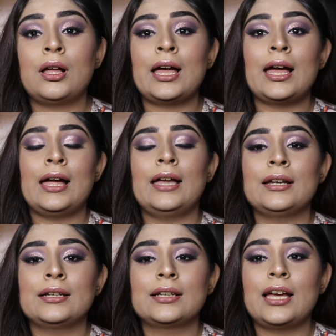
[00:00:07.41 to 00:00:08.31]

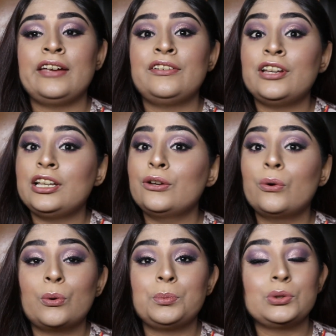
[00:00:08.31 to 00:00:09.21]
and I really
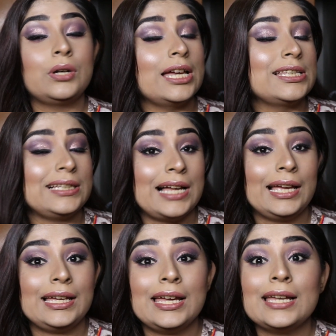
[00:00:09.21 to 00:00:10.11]
hope you guys
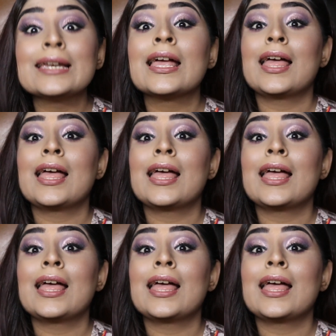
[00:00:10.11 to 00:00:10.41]
like it.